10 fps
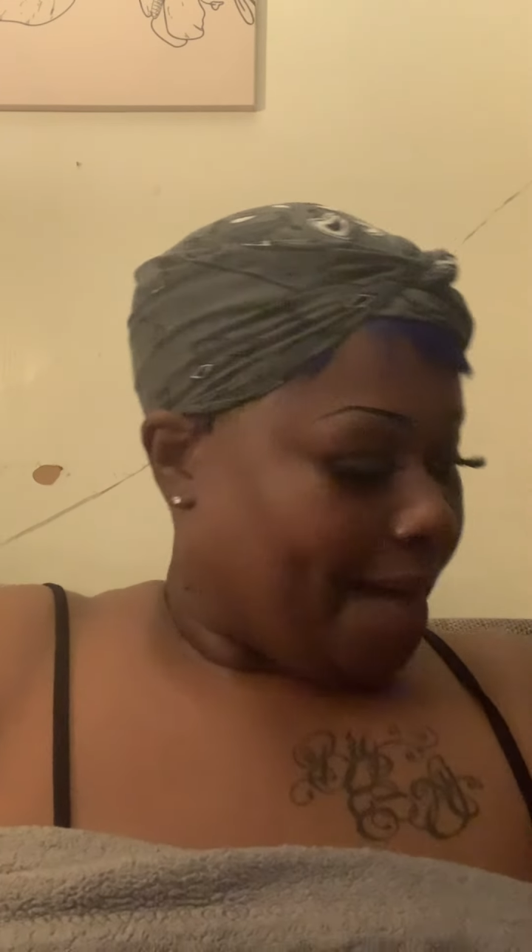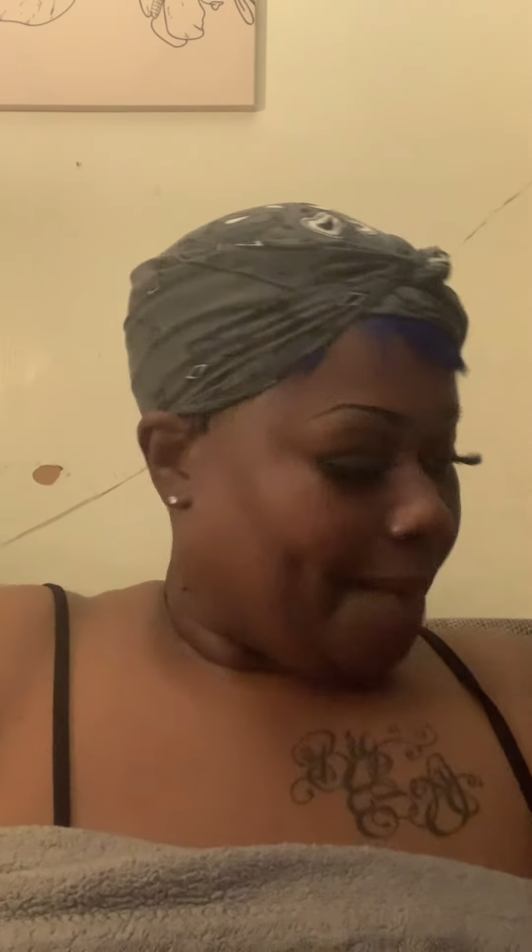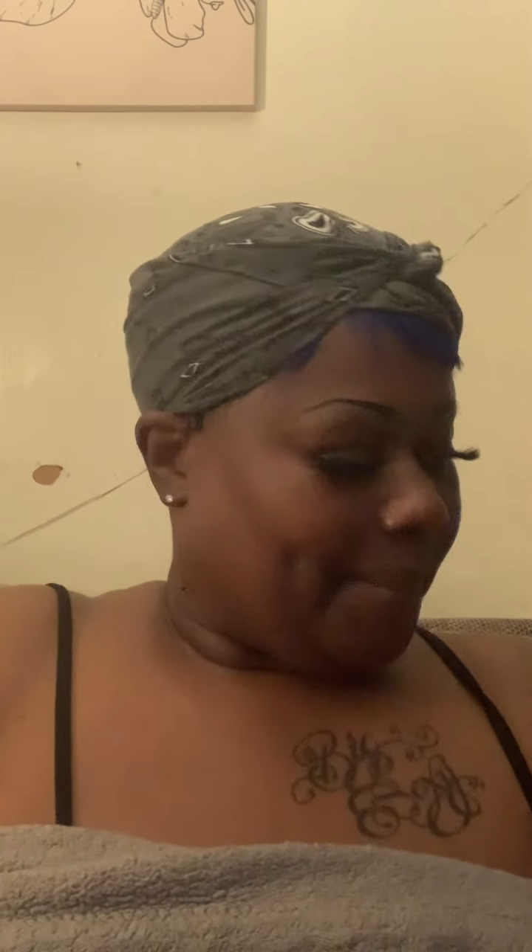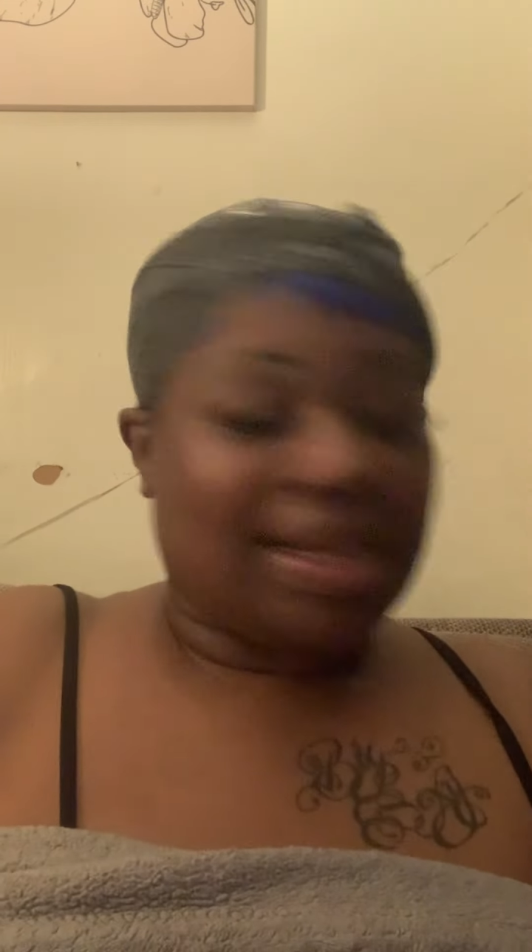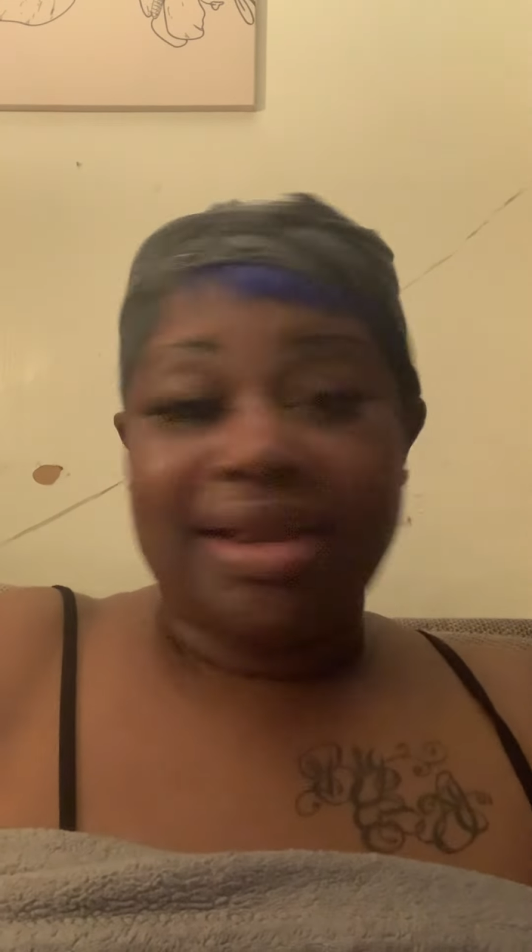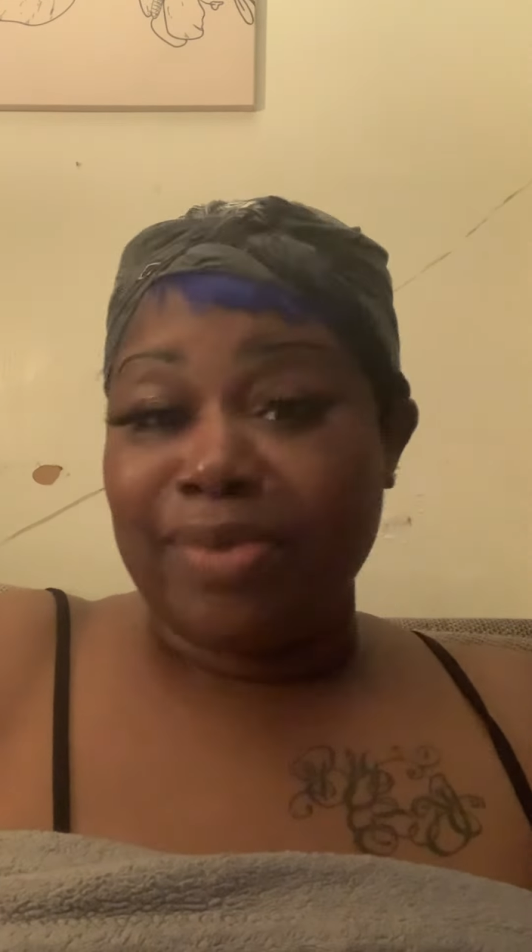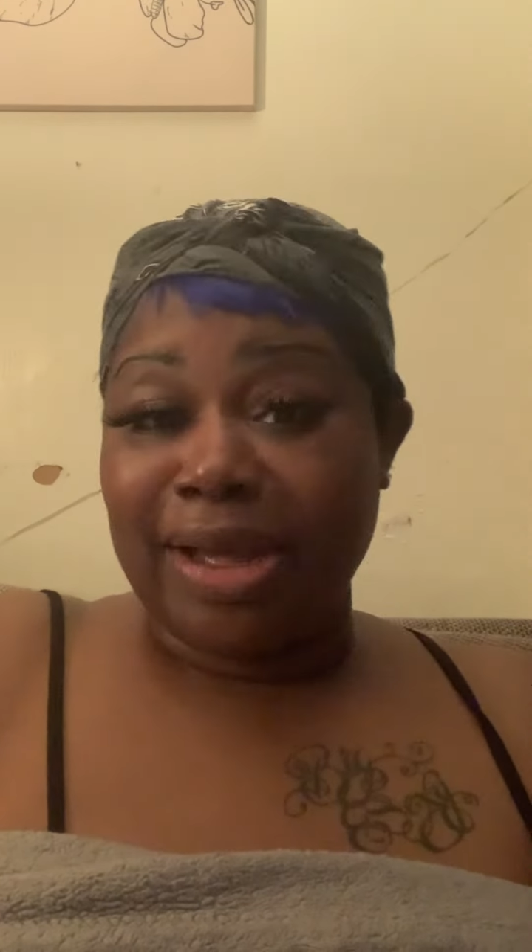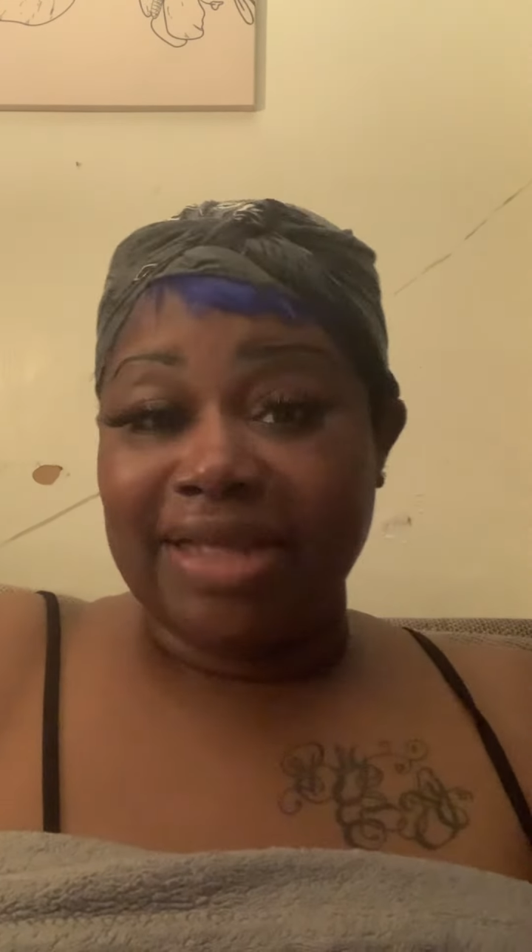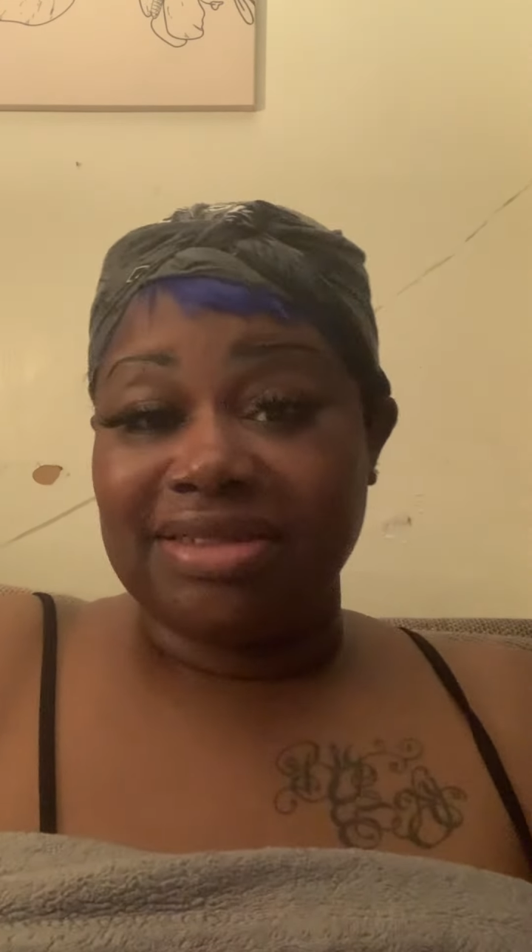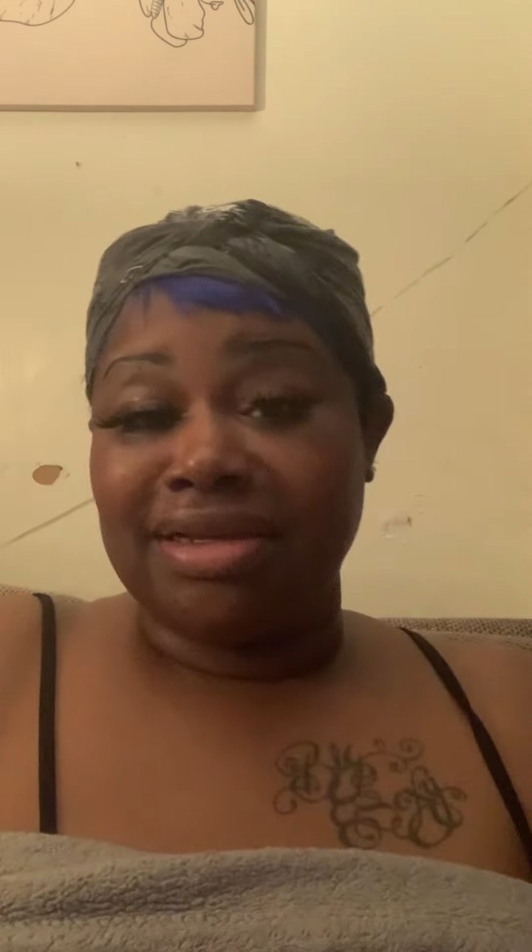But
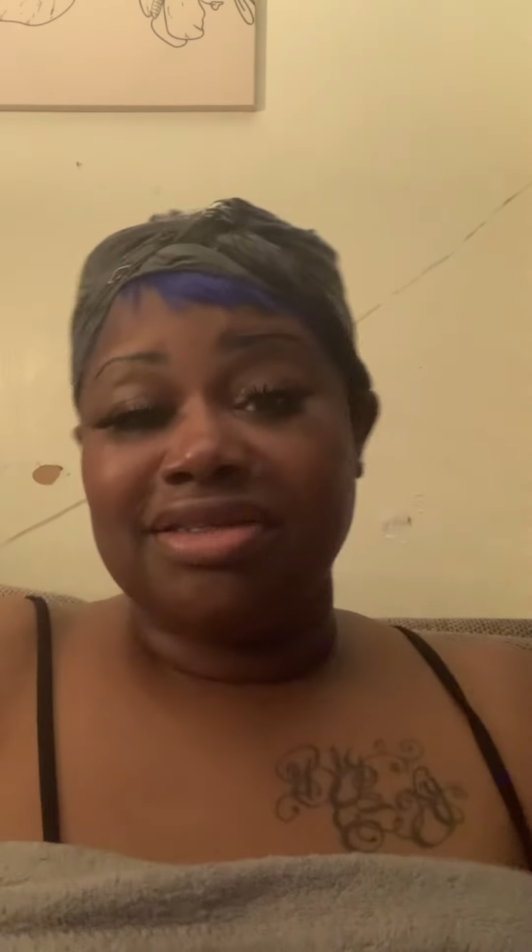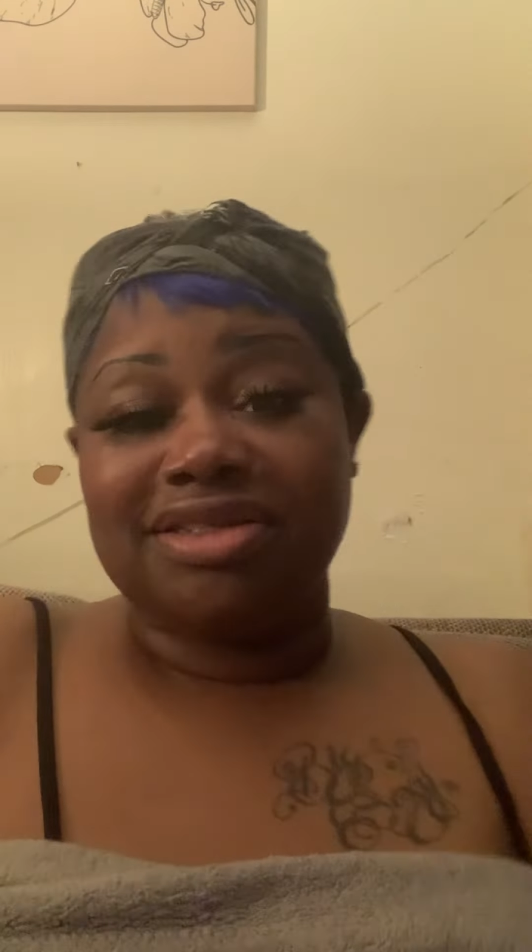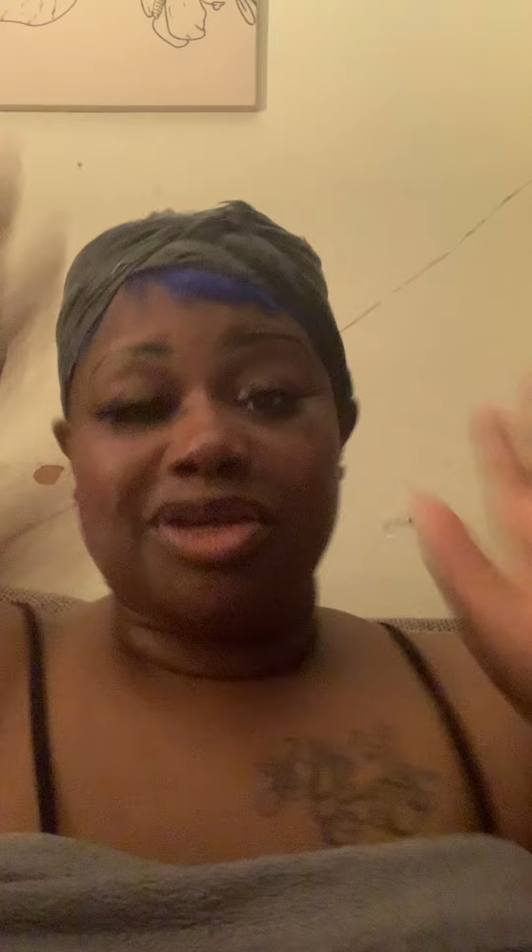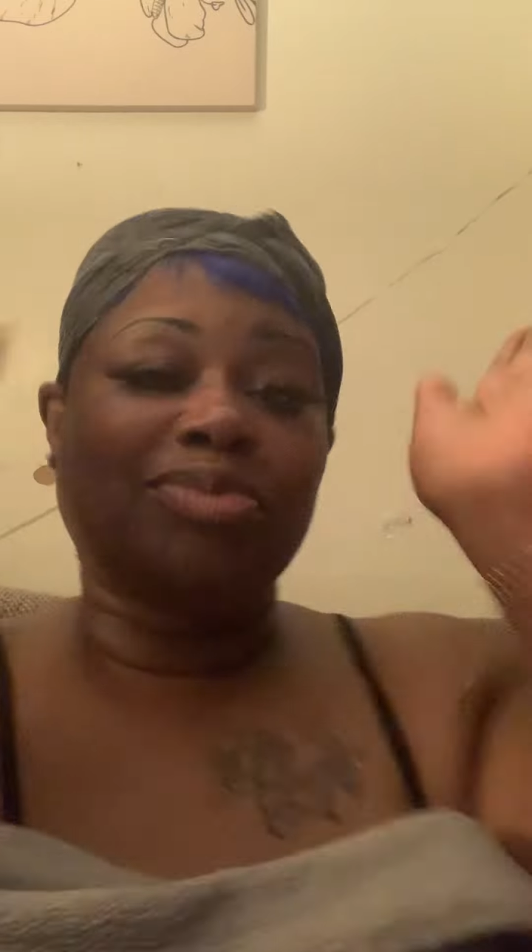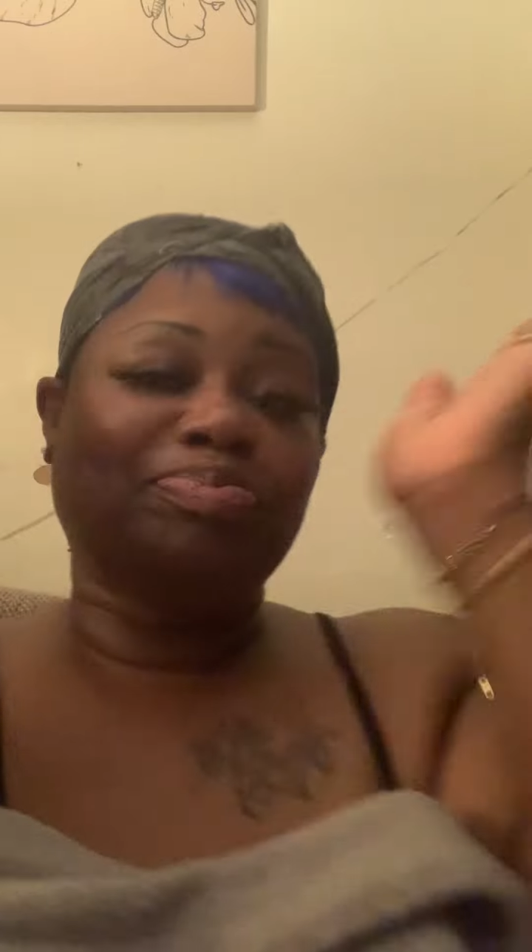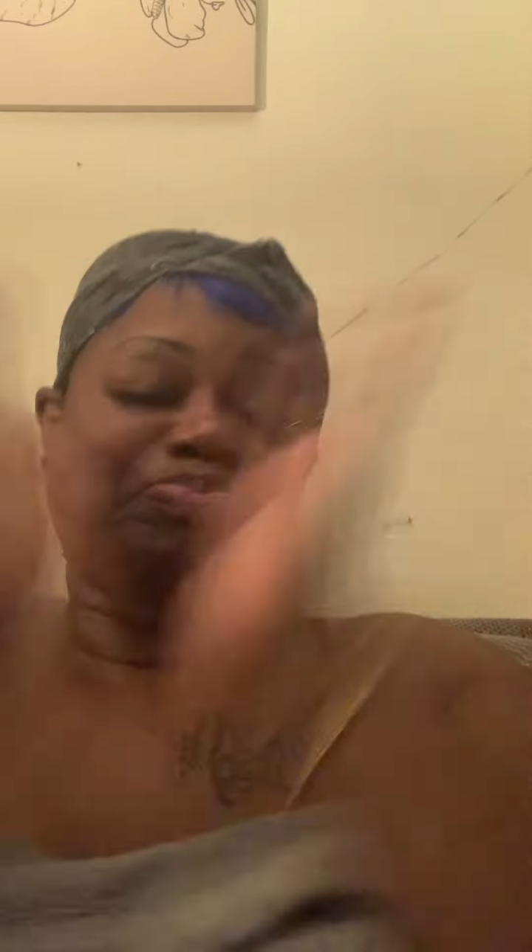anyways, yeah, so